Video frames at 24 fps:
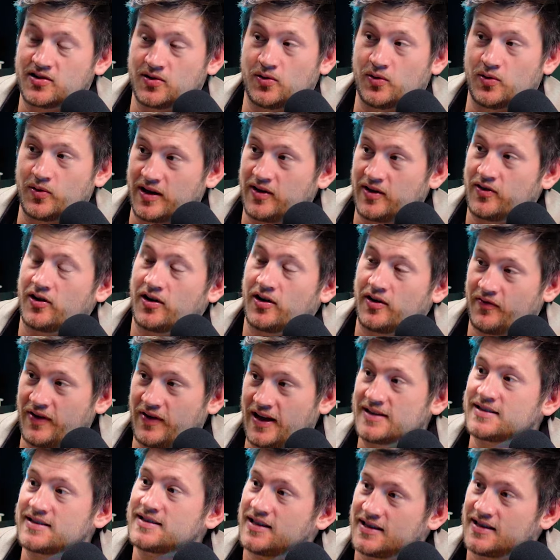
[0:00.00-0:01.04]
to either
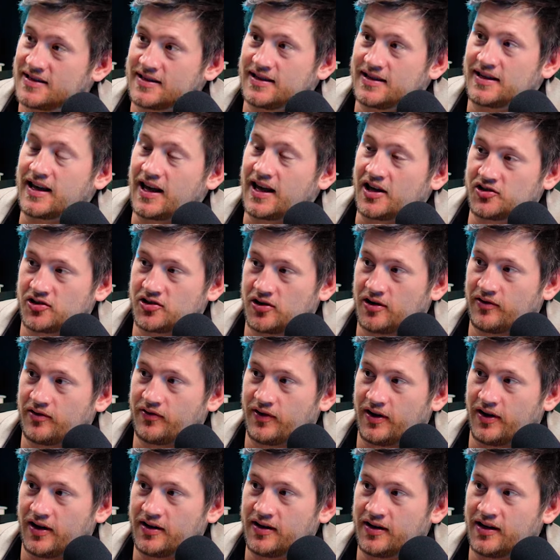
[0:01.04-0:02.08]
invest in a syndication or a
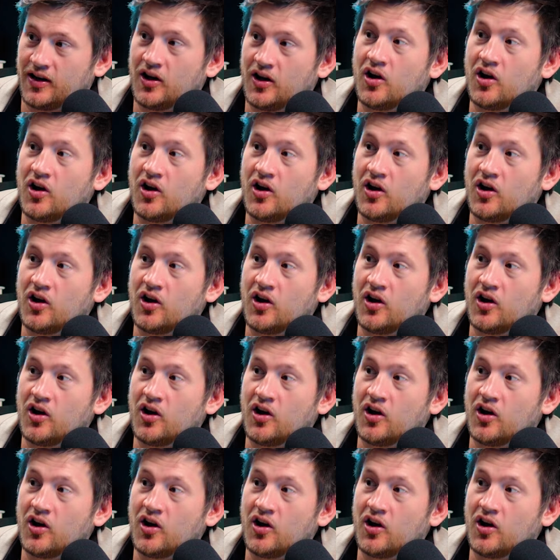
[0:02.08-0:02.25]
fund.